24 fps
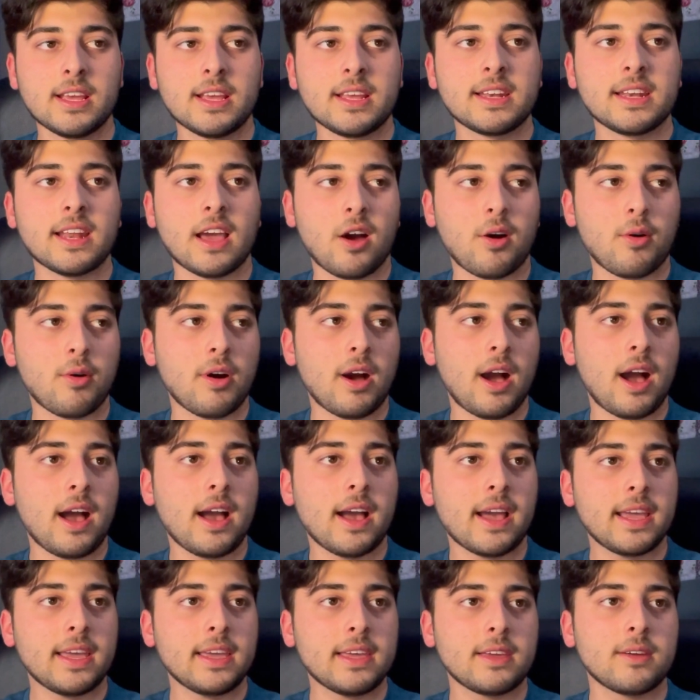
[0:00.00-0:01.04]
Now
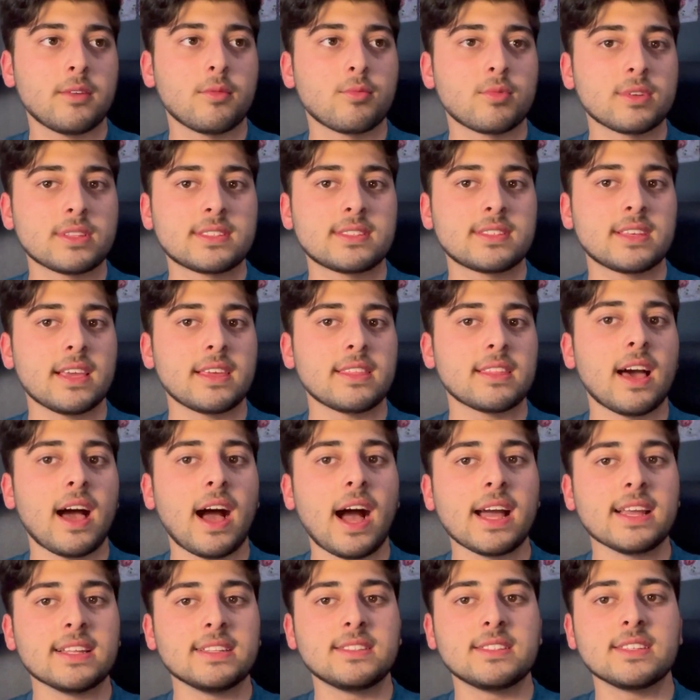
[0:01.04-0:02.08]
I would say that
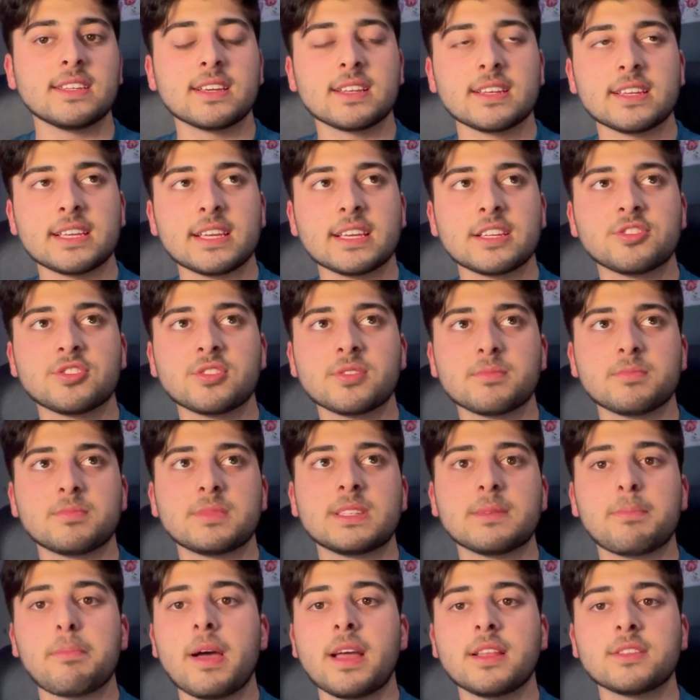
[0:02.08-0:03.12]
ideally it
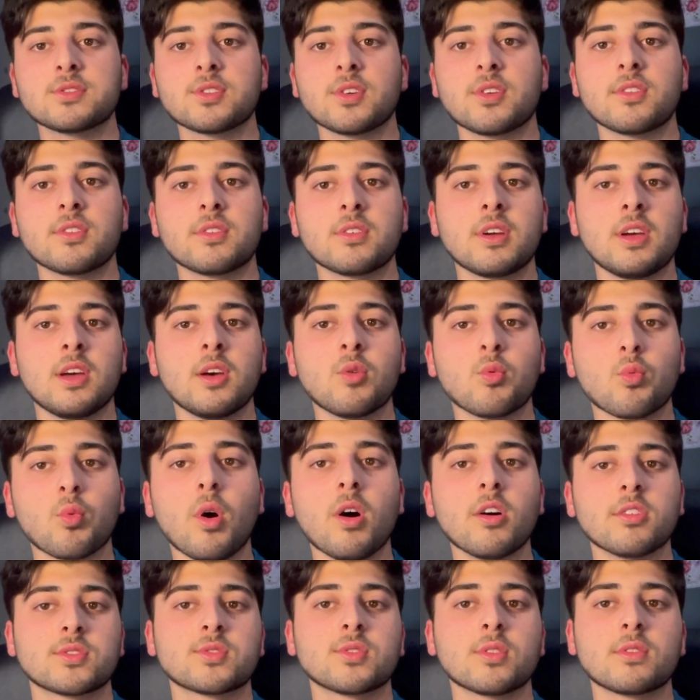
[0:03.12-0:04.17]
depends on
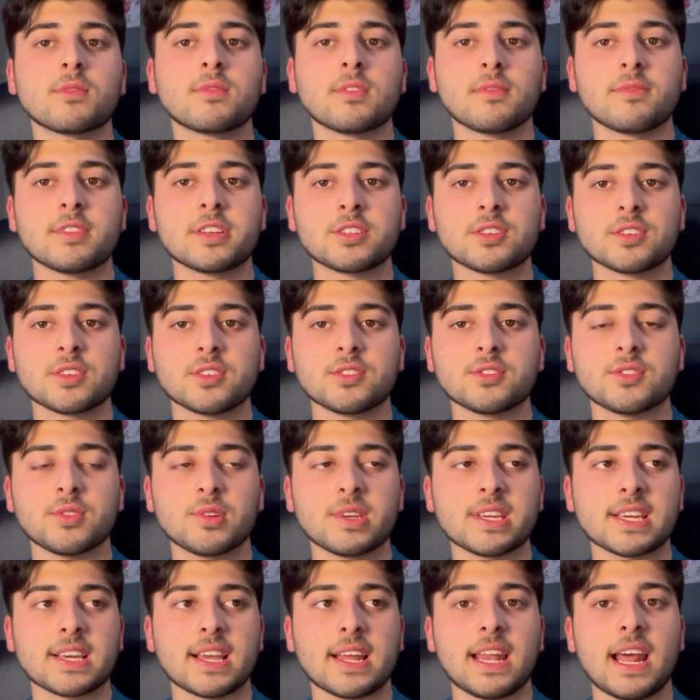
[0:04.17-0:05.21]
what sort of revision you're
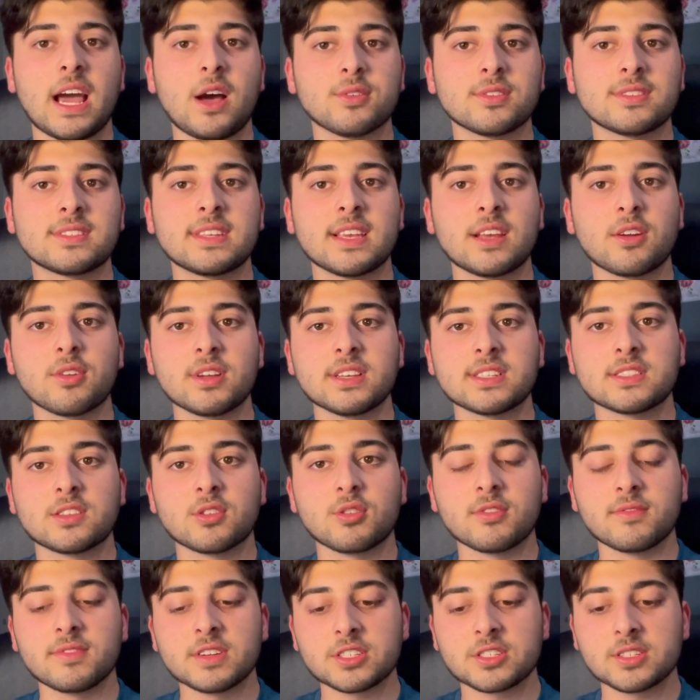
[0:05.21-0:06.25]
doing and how serious the
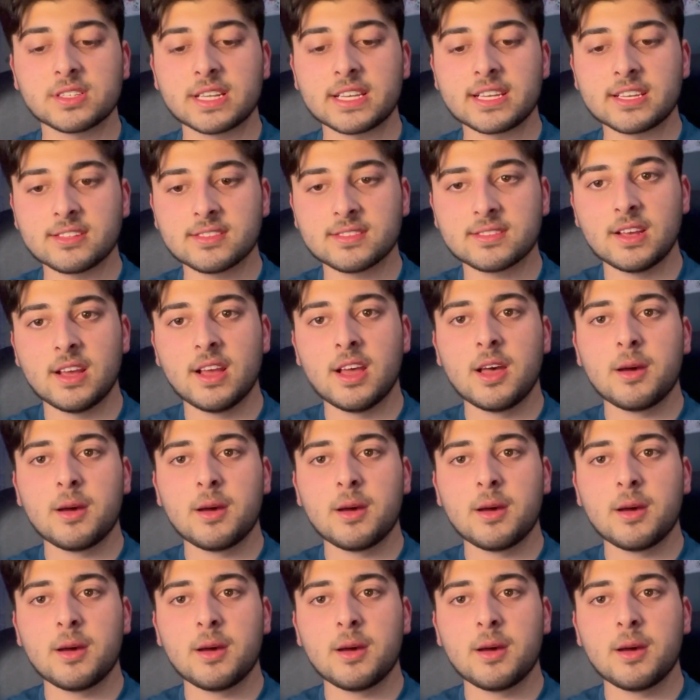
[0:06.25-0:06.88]
revision is.